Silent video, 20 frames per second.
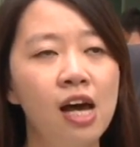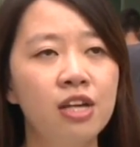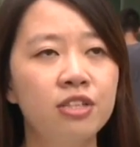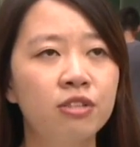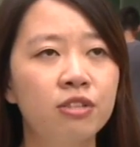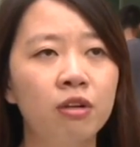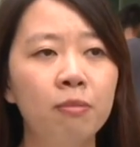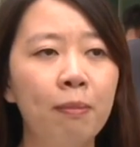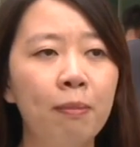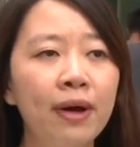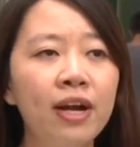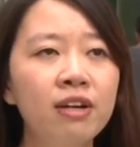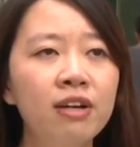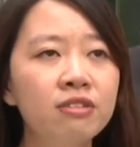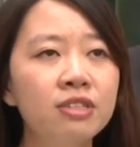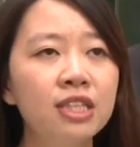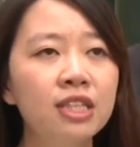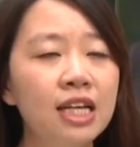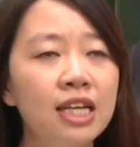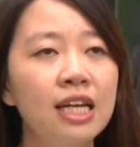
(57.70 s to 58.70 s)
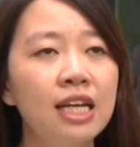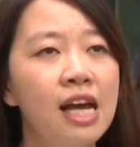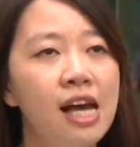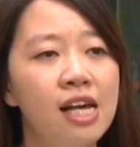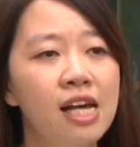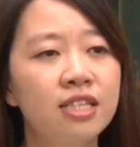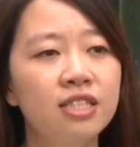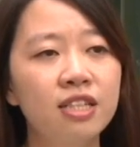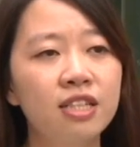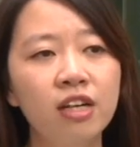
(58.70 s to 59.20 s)
So apparently,
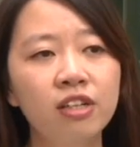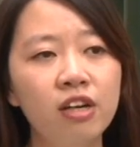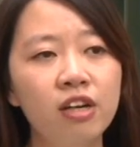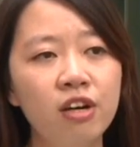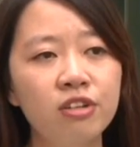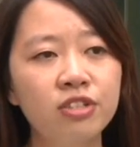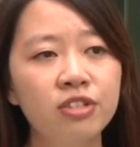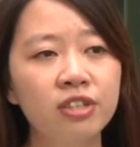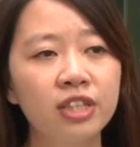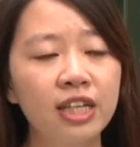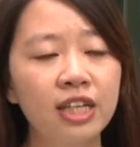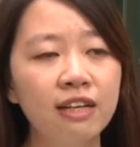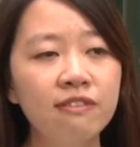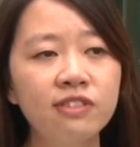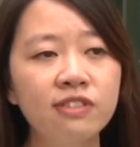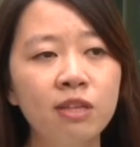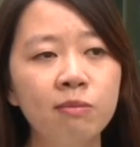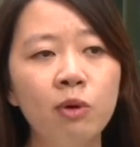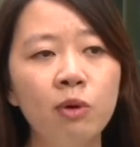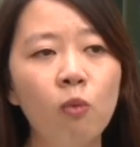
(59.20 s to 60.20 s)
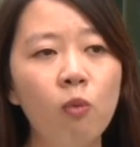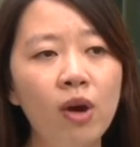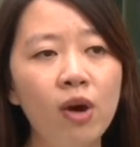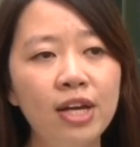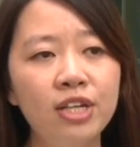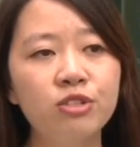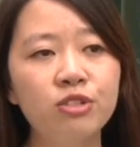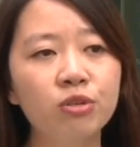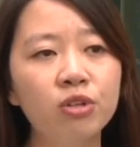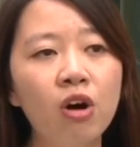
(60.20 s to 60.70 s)
some culture gives them a
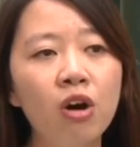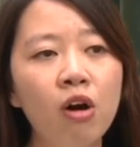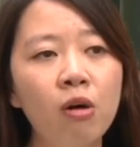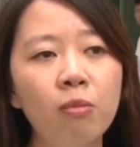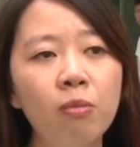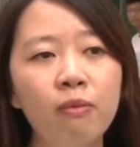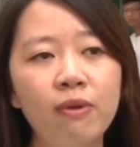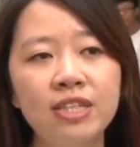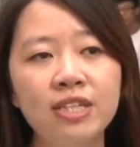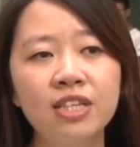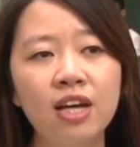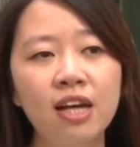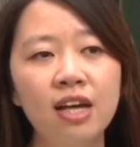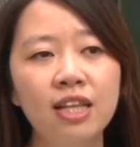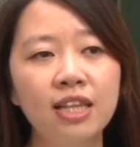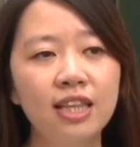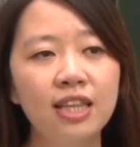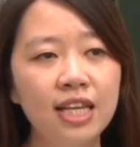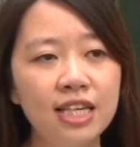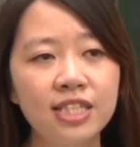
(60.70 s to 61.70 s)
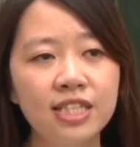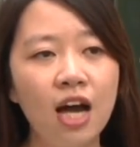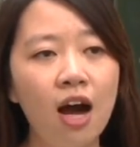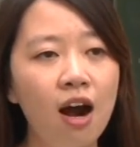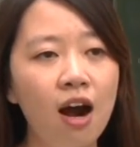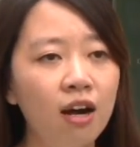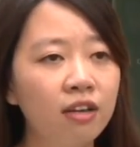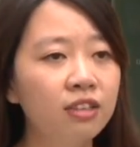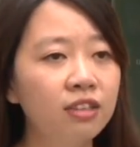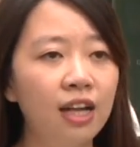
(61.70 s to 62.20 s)
way to cope with this
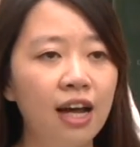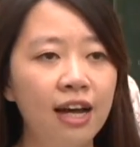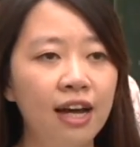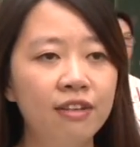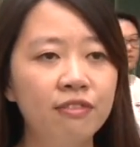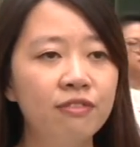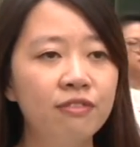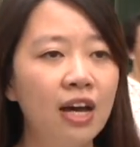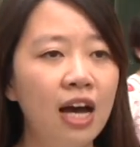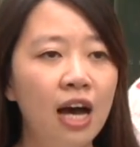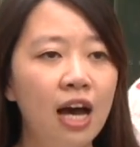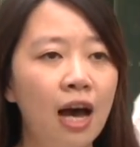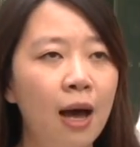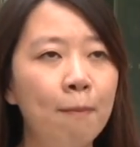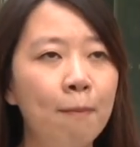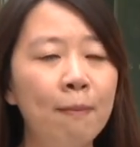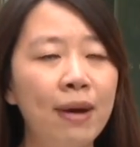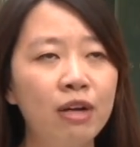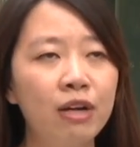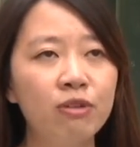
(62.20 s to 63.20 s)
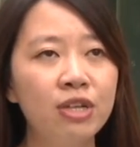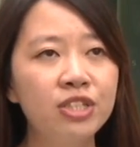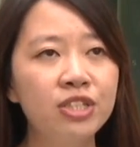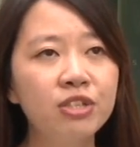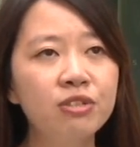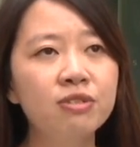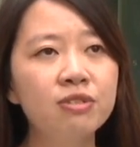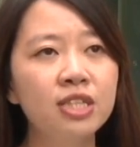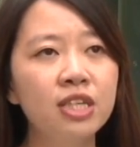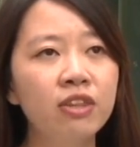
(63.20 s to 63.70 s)
hard life. And by
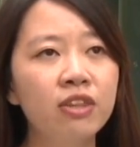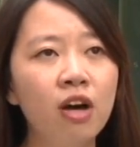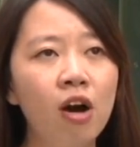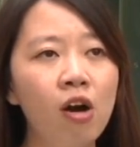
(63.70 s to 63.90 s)
reducing the